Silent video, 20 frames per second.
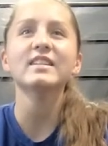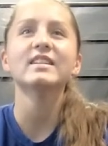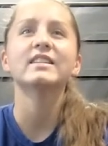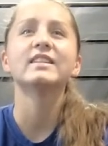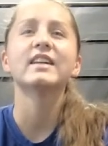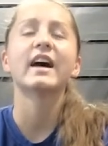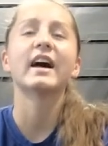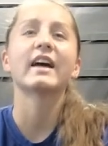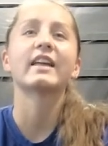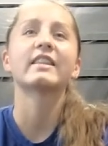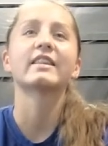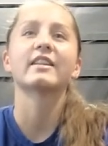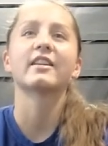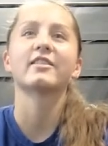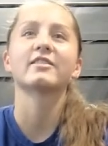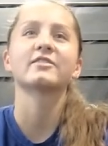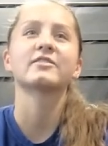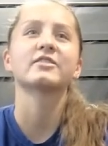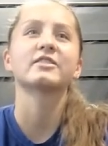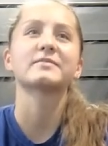yeah, and then
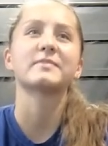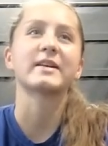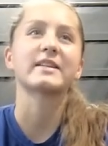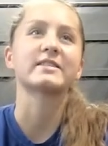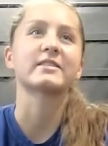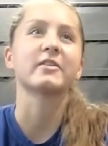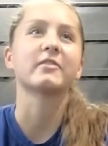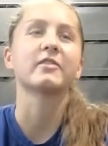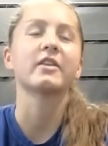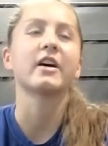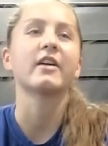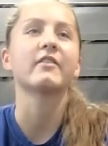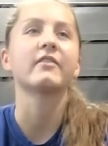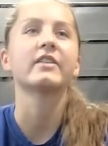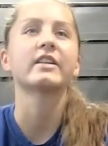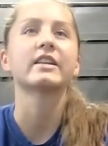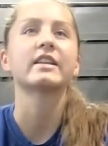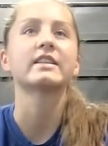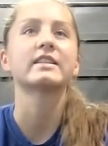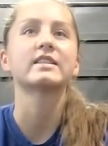also just my
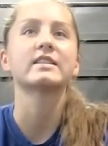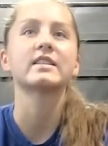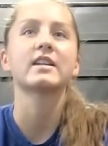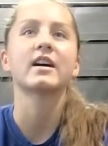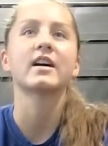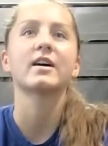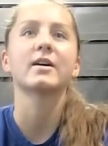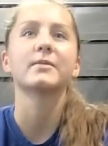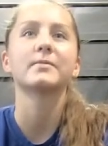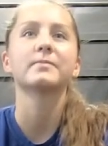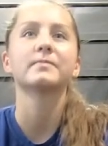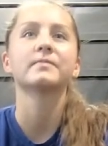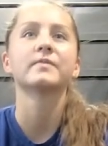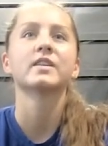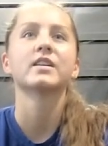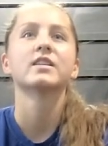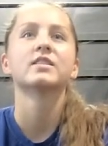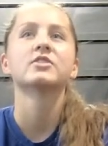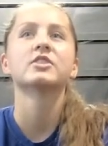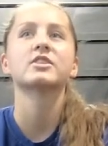self-confidence.
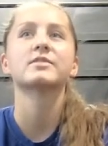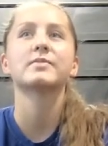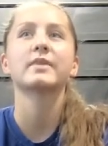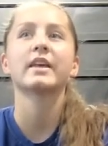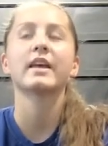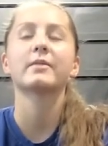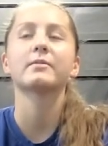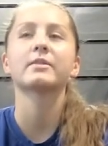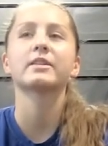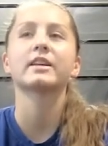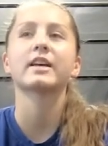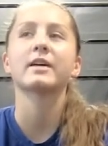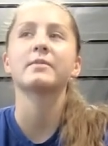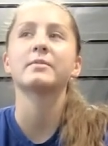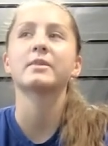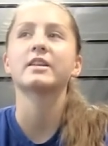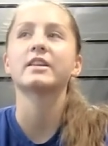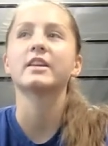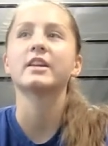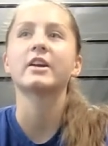Just being able to come
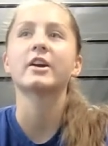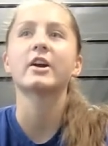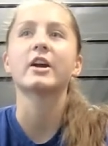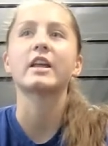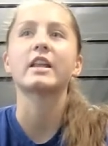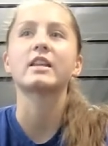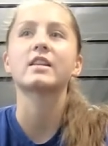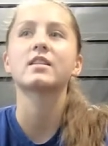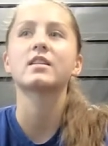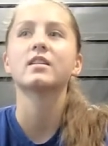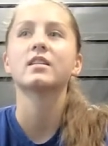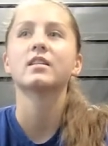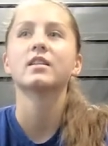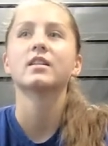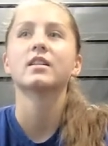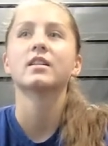in here and